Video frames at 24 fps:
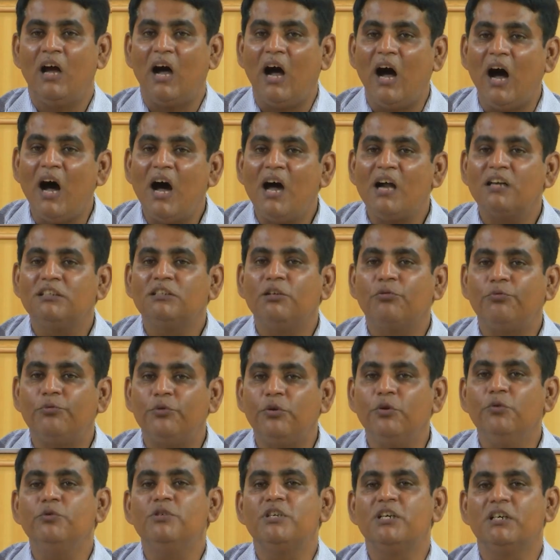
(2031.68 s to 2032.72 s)
are the
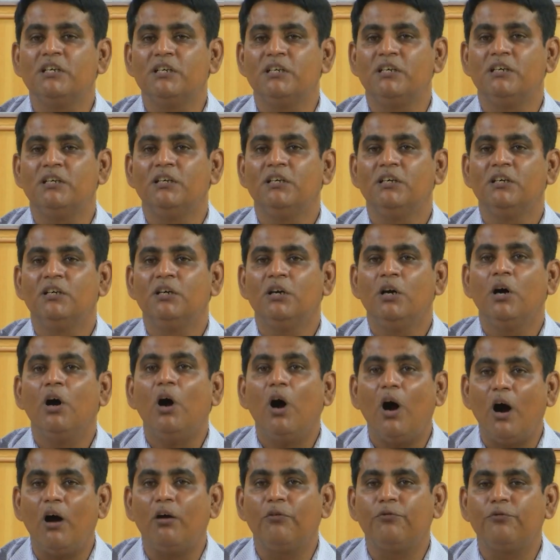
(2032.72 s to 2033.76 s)
future
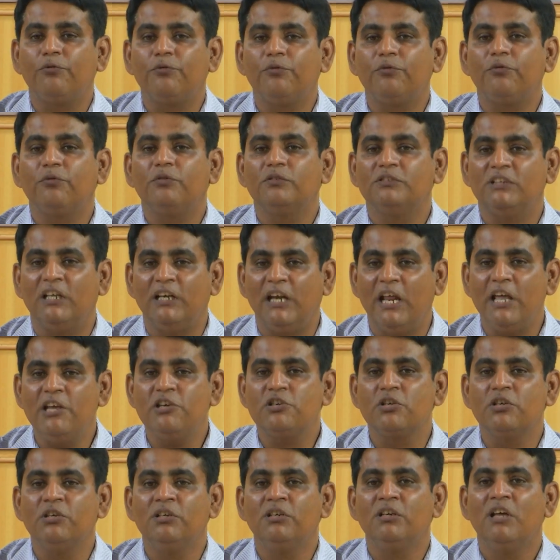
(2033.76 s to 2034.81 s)
of the
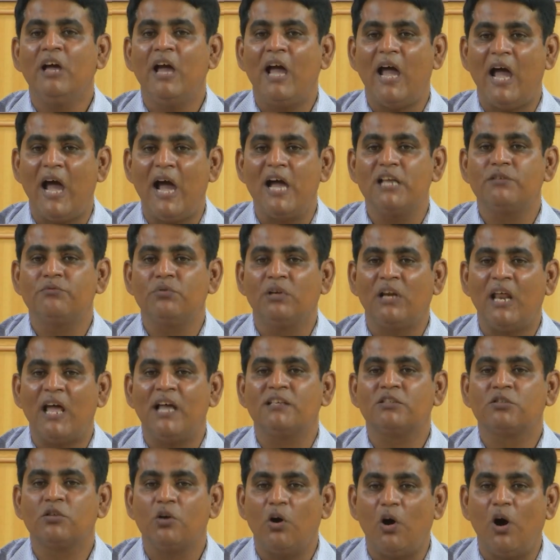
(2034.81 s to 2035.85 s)
nation as well
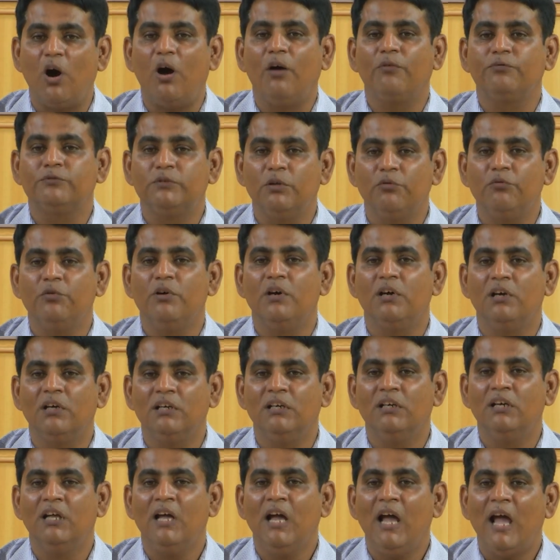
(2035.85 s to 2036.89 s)
as of the
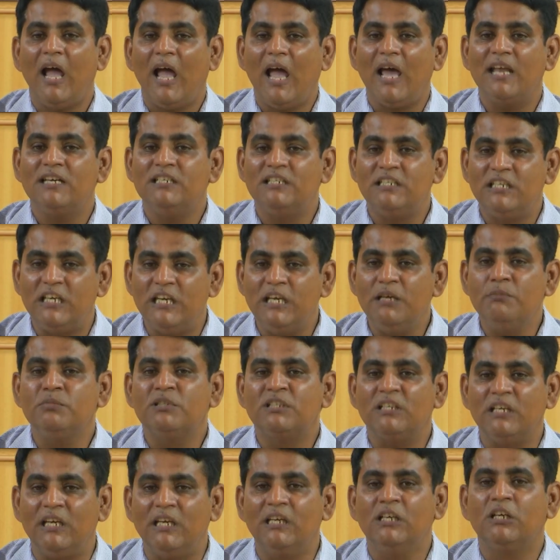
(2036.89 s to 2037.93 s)
world, and
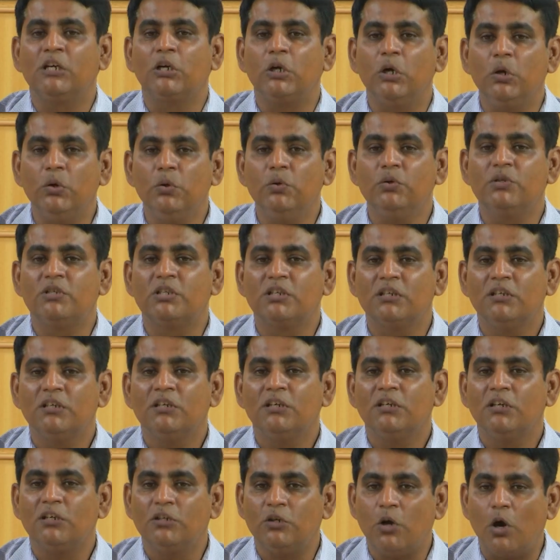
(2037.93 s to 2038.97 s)
teams include
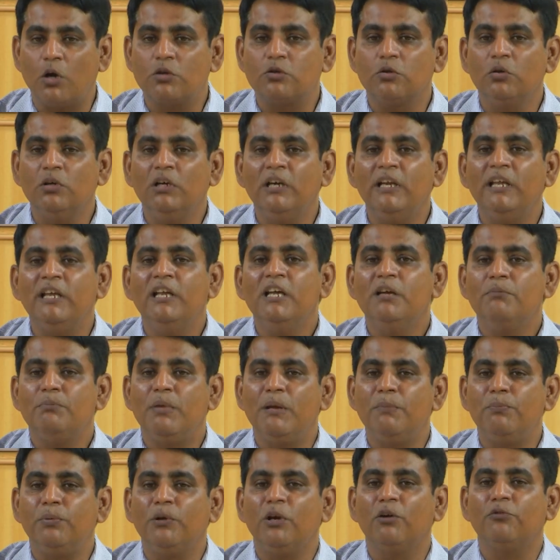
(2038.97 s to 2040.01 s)
not only
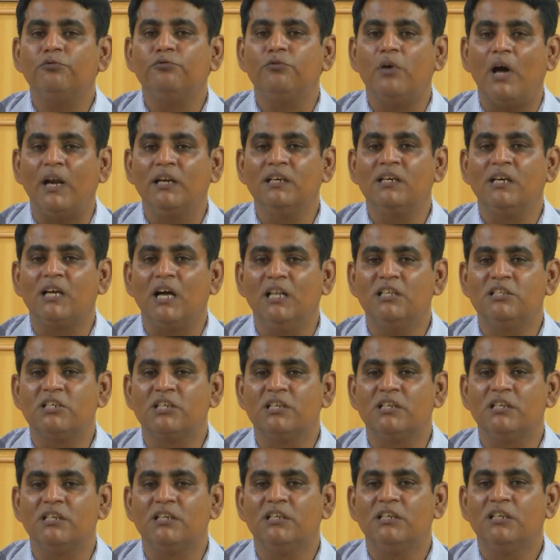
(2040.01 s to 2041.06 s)
people of one
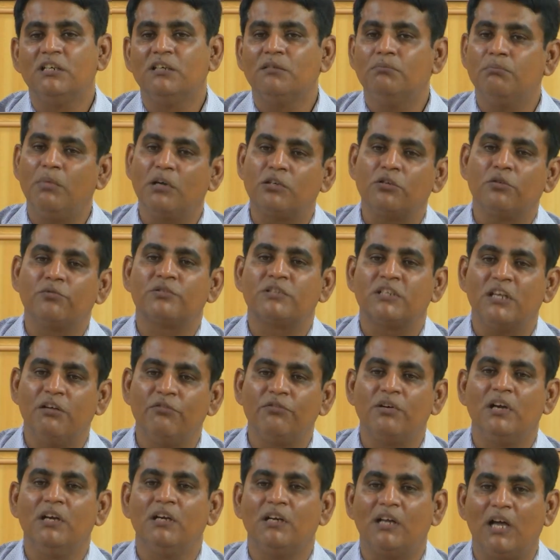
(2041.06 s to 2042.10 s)
culture but of
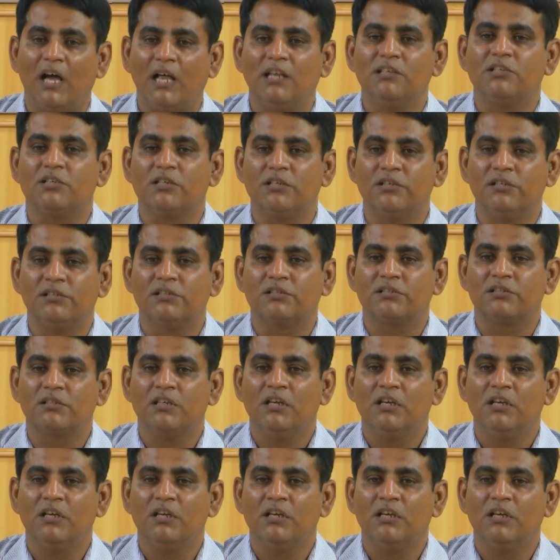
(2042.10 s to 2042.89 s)
several cultures.